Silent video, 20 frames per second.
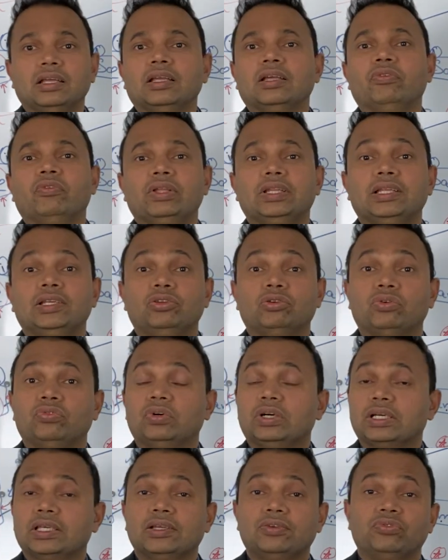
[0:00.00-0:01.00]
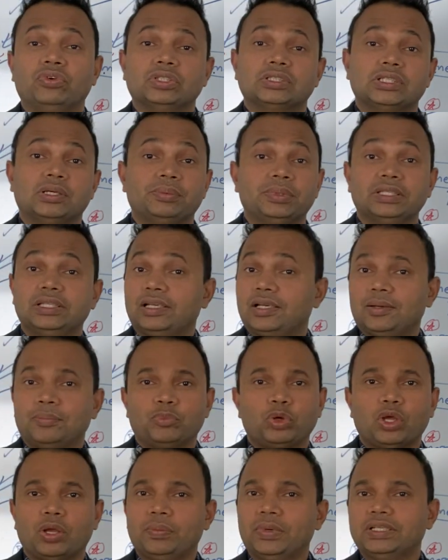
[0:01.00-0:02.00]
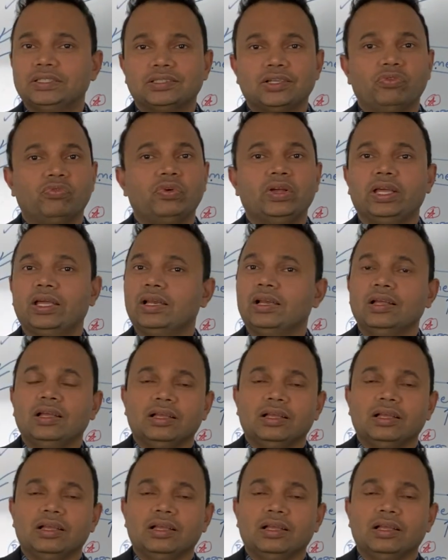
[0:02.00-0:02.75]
whether you are working for some other employment somewhere,